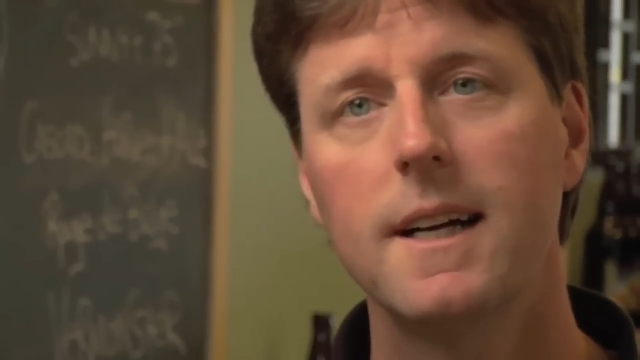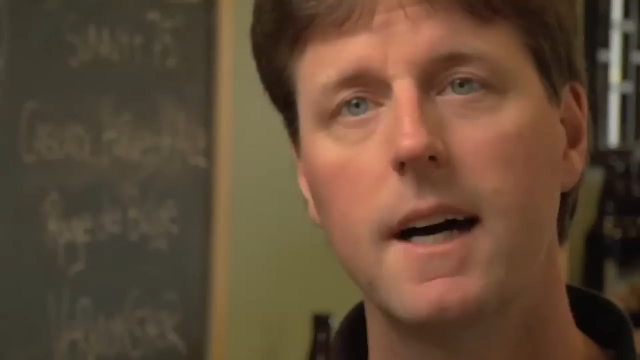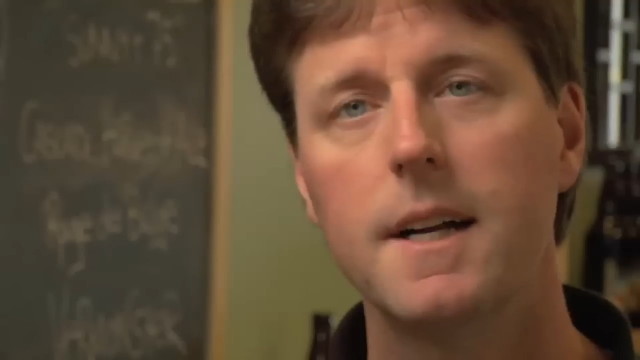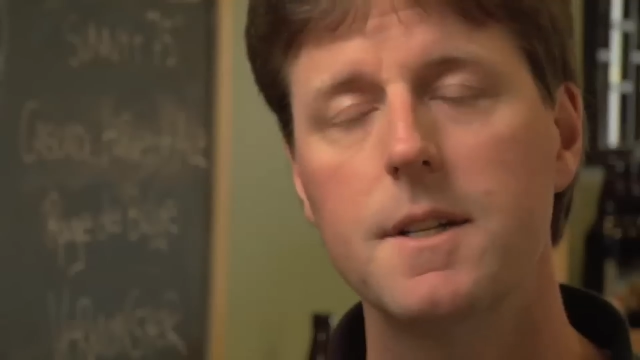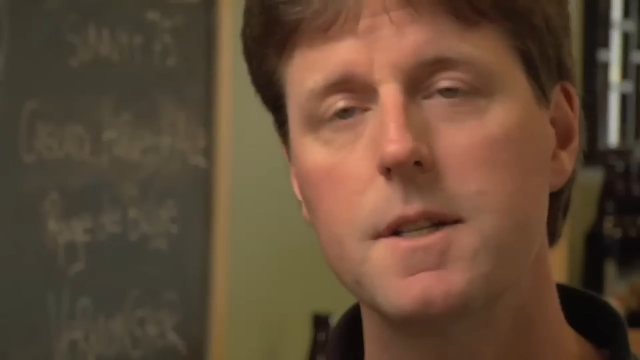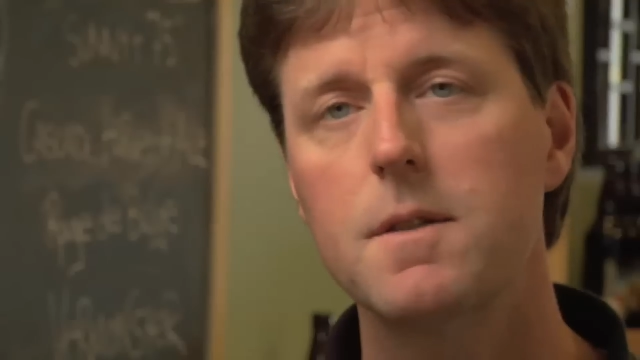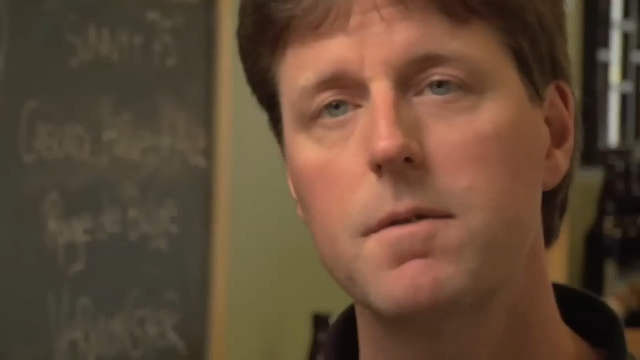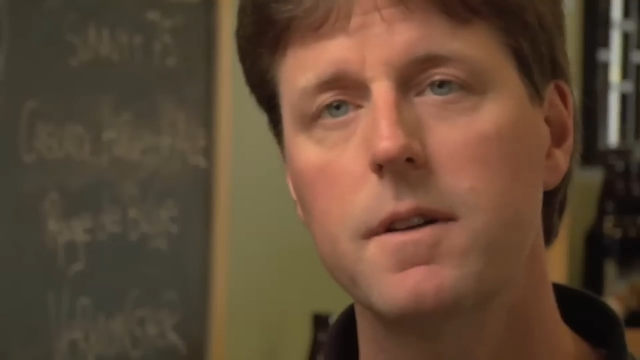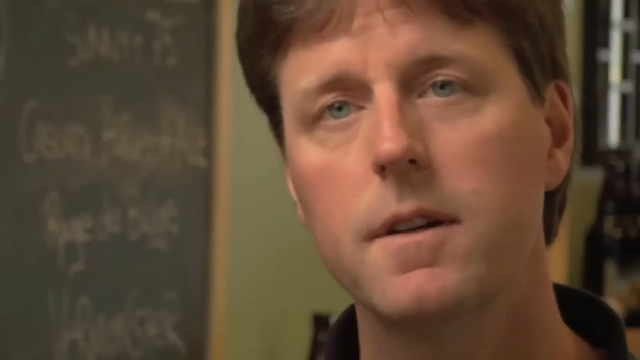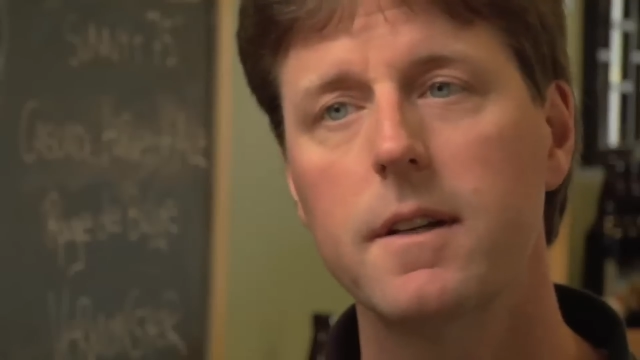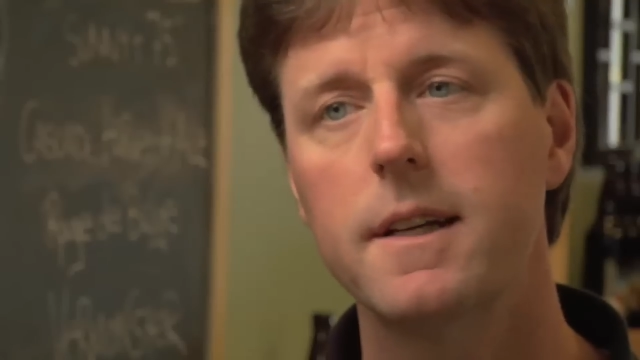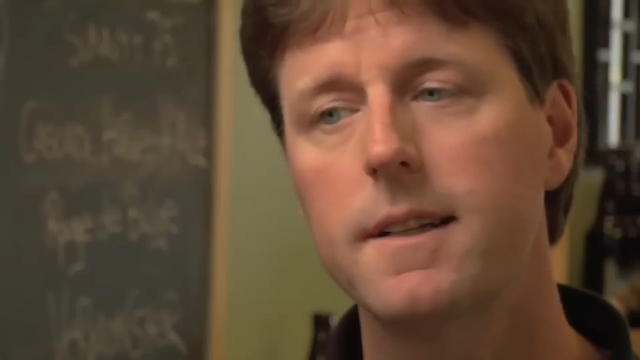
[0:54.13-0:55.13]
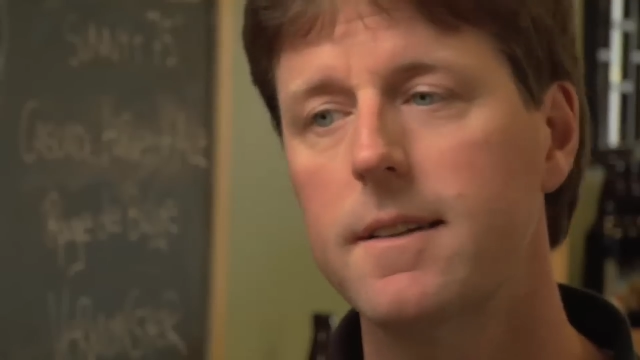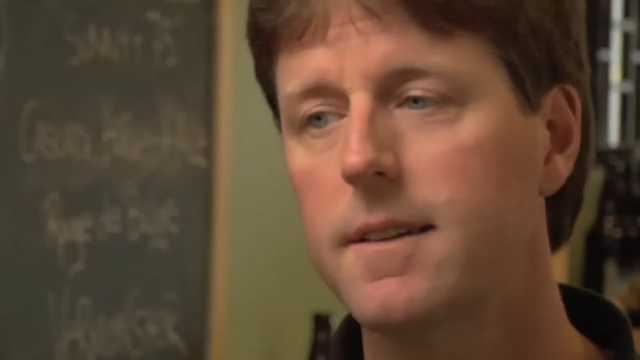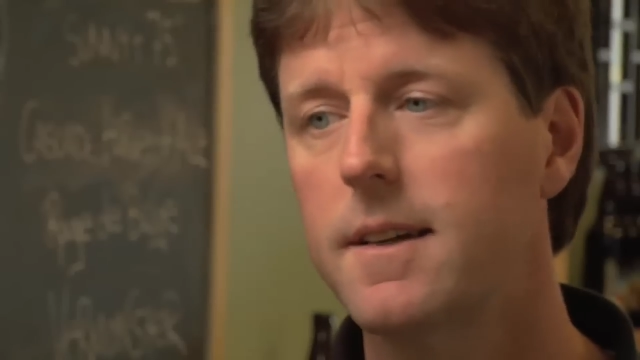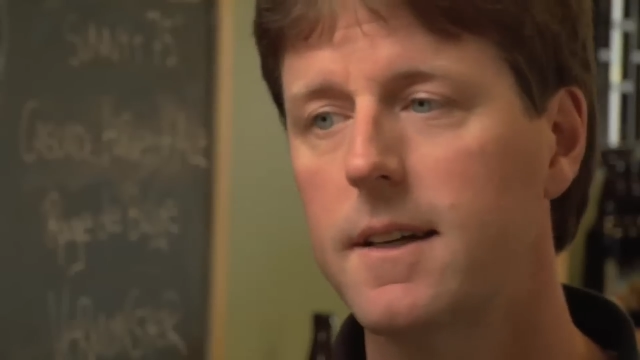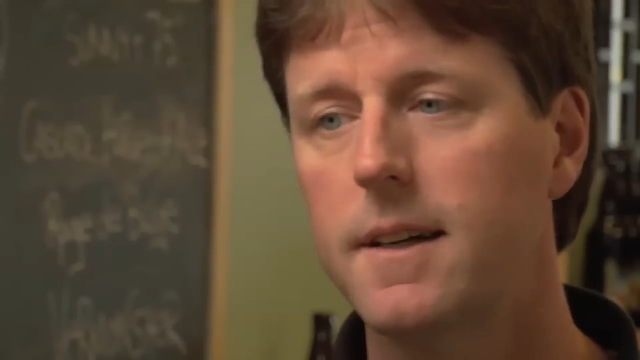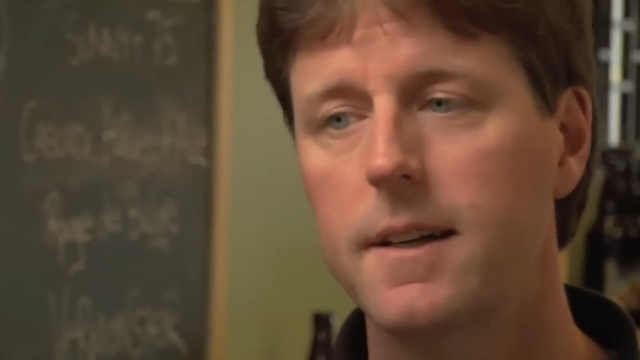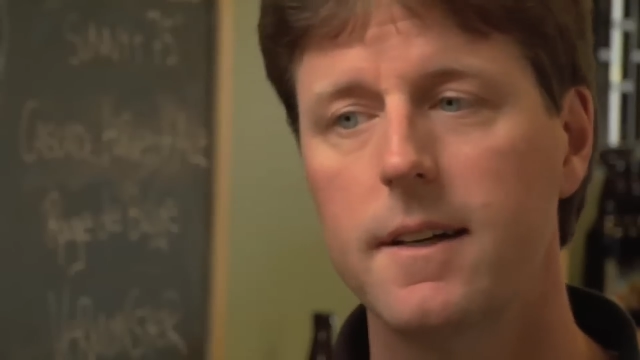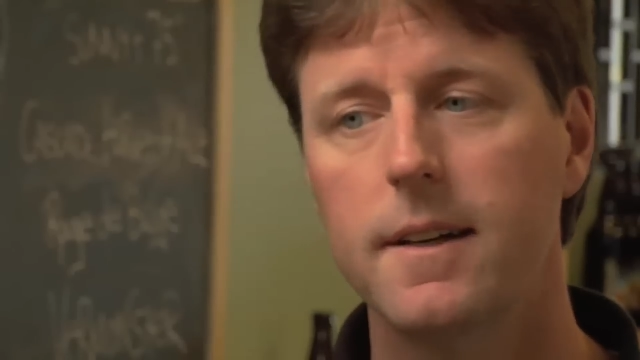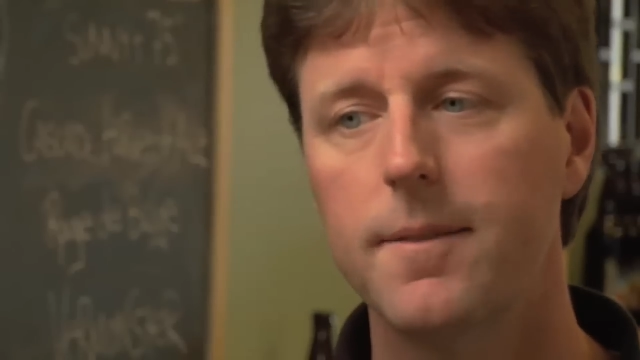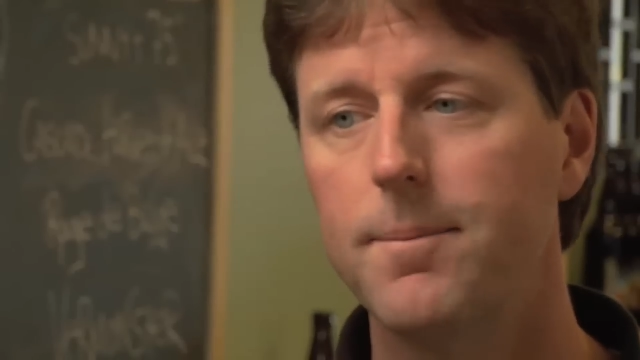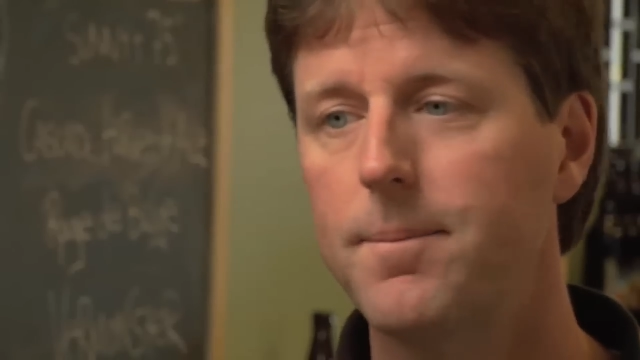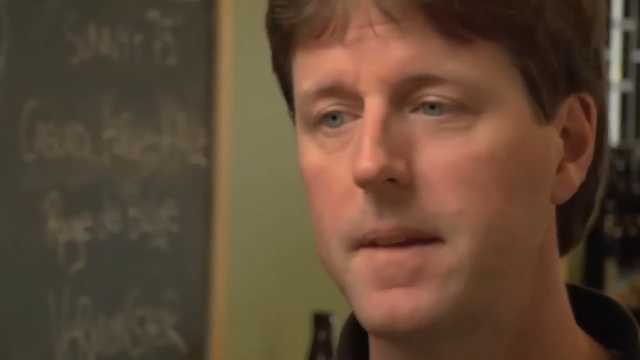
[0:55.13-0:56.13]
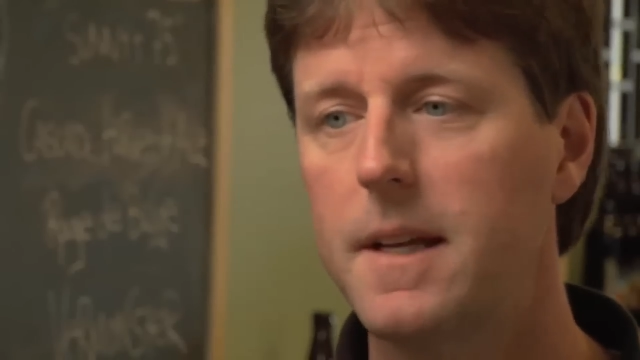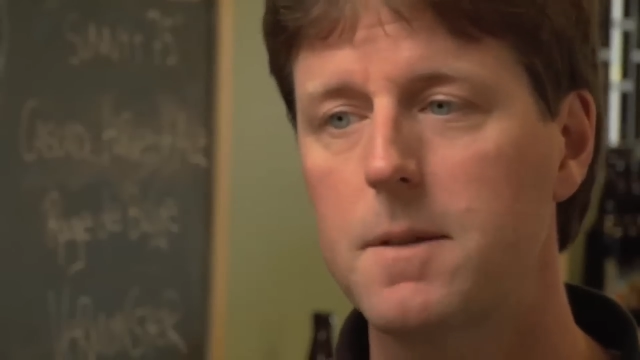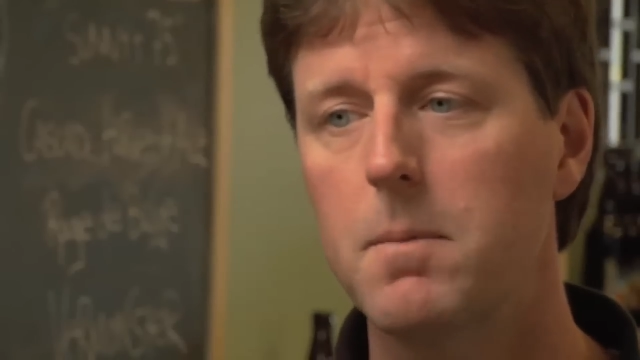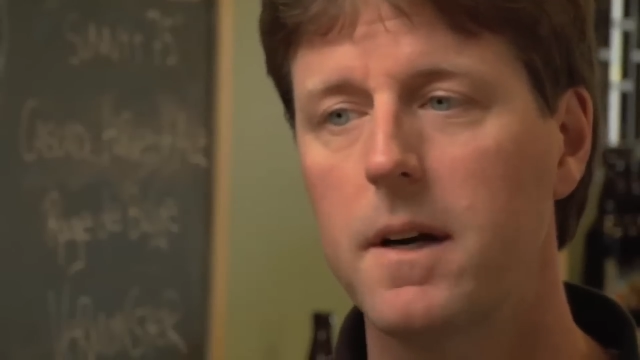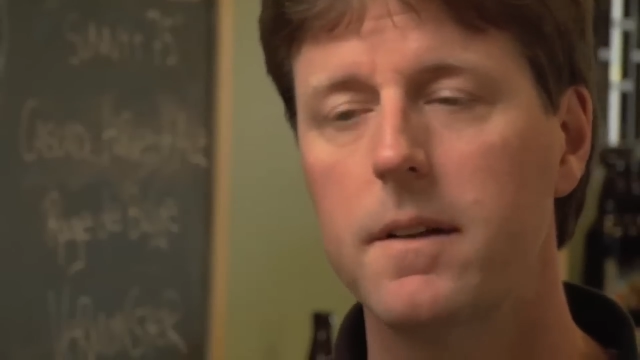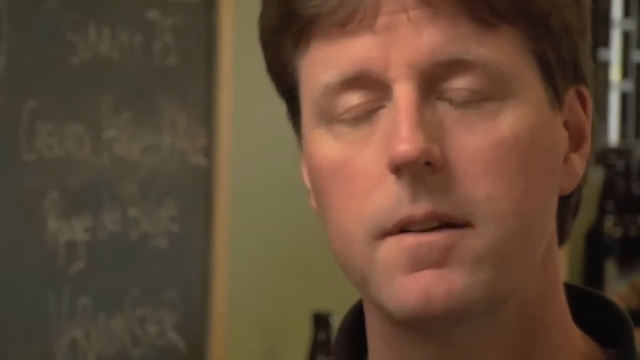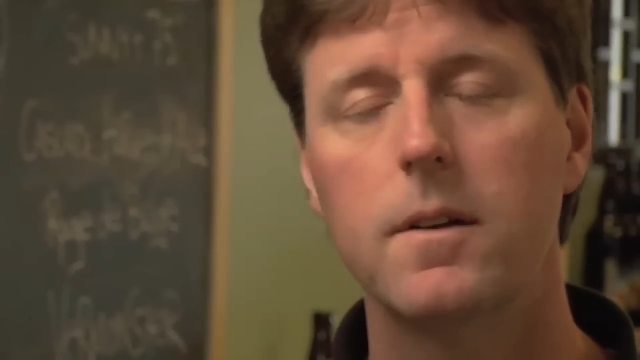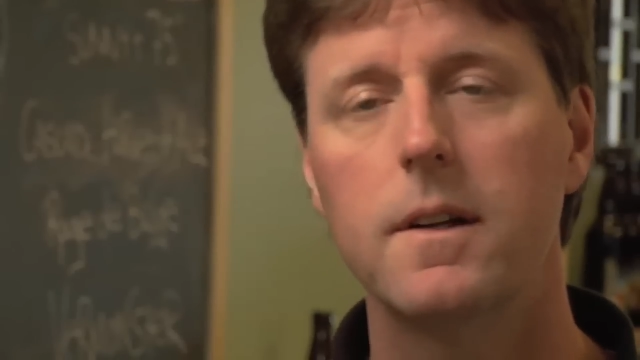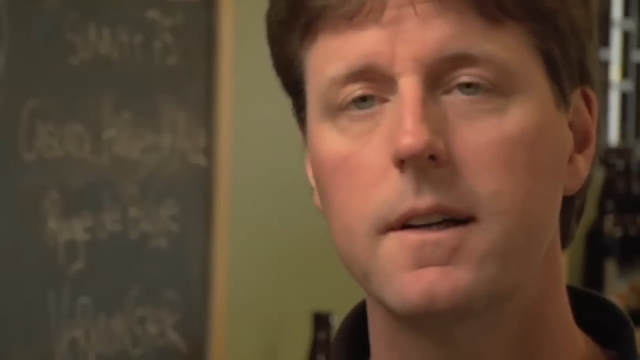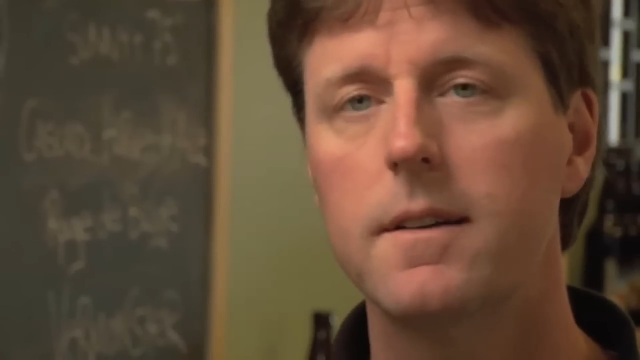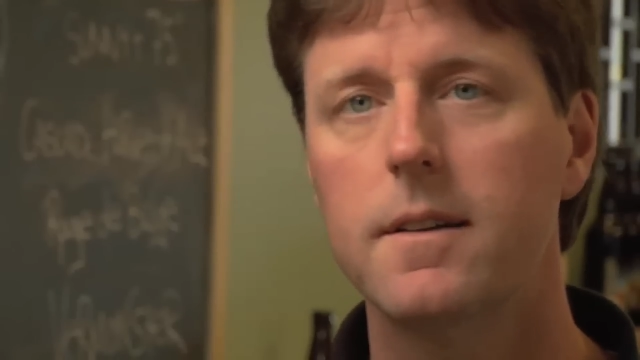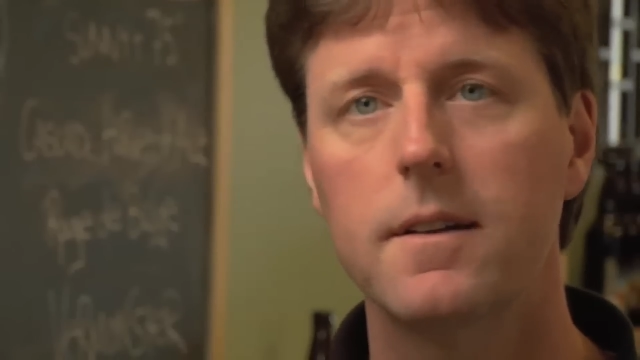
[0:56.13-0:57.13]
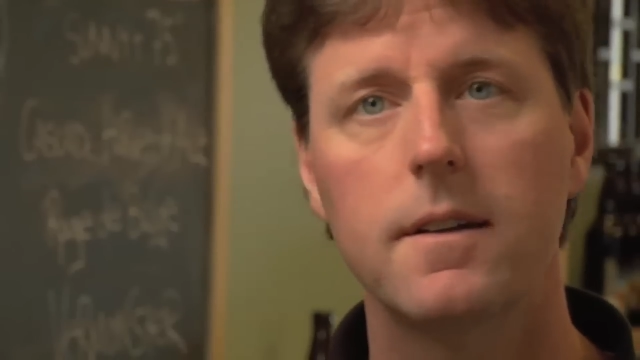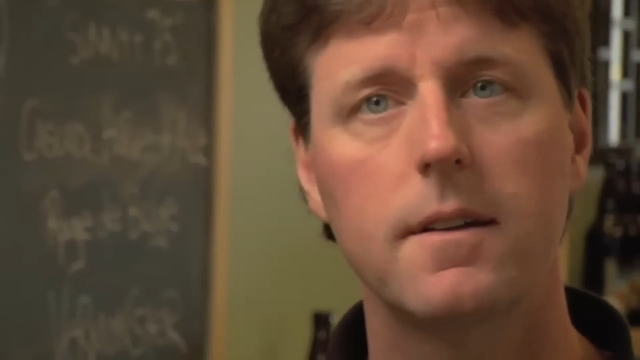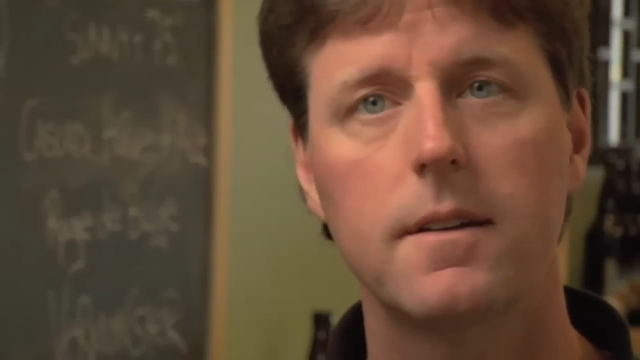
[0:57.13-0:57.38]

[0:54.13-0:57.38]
I just feel that uh, it's my duty to,